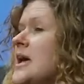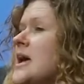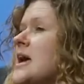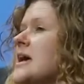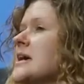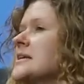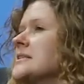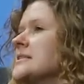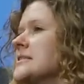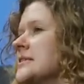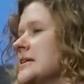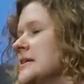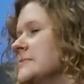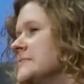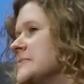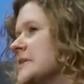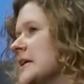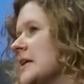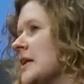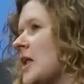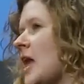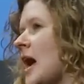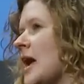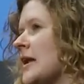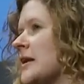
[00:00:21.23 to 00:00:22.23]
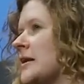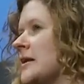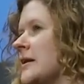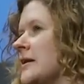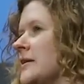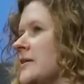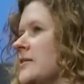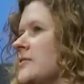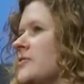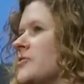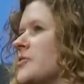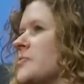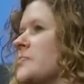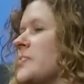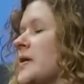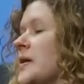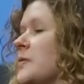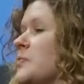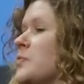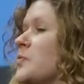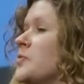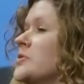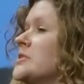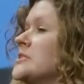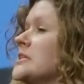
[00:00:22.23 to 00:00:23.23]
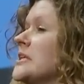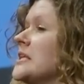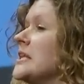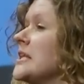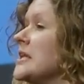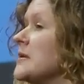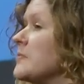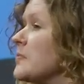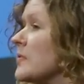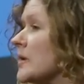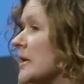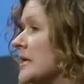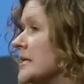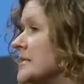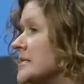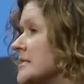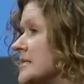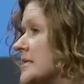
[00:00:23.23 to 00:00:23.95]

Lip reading: it seems unlikely that people would deliberately